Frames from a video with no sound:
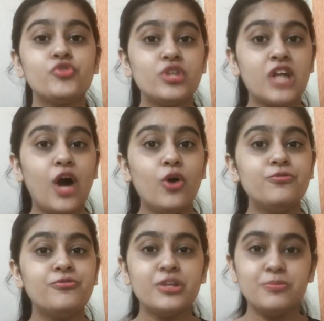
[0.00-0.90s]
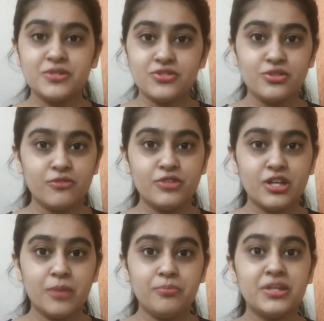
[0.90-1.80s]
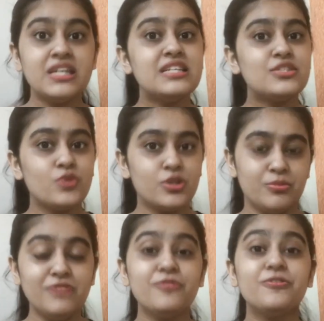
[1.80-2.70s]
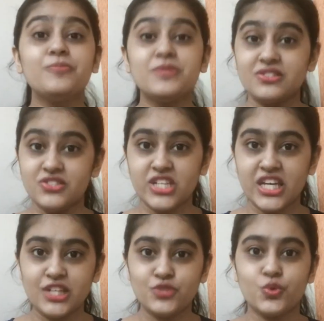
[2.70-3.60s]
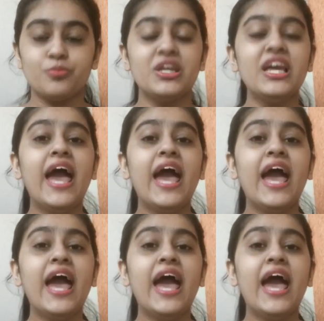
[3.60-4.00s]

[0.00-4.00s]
So now 50% of the company is with me, 50% stake is with me,